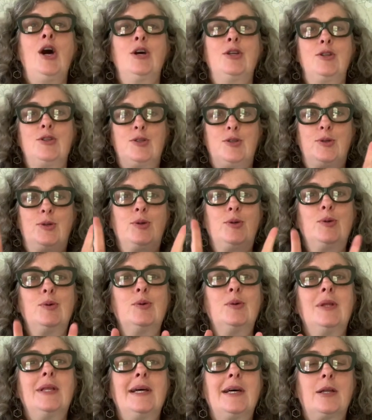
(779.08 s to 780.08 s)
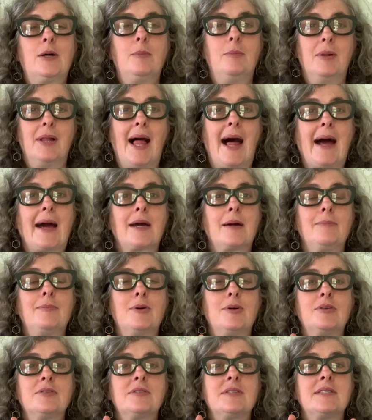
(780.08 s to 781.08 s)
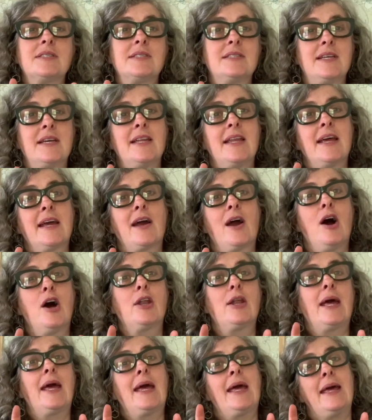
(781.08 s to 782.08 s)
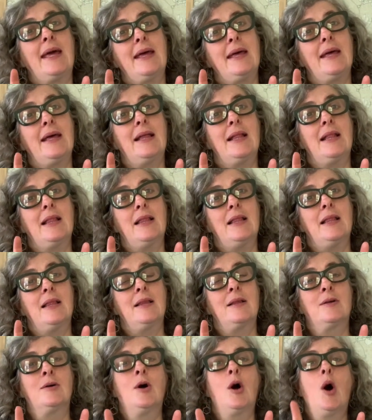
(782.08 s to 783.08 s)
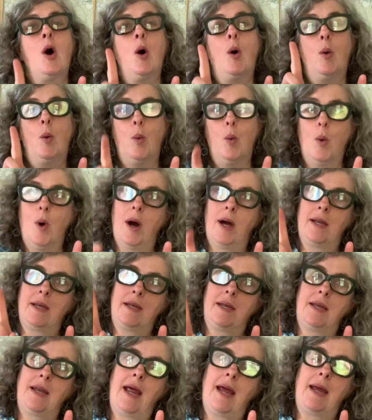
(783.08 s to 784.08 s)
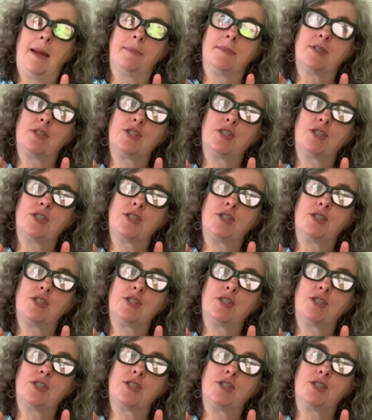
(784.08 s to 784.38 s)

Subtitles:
Two little blackbirds sitting on a hill. One named